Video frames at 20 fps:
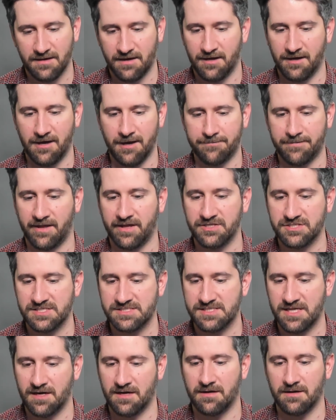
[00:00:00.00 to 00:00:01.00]
uh, apologies
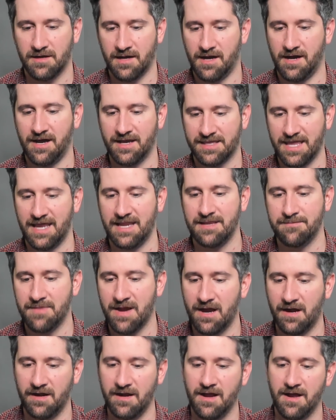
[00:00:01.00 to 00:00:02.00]
there, uh, Katie
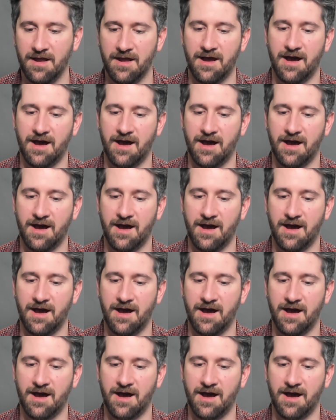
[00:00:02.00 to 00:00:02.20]
Mary.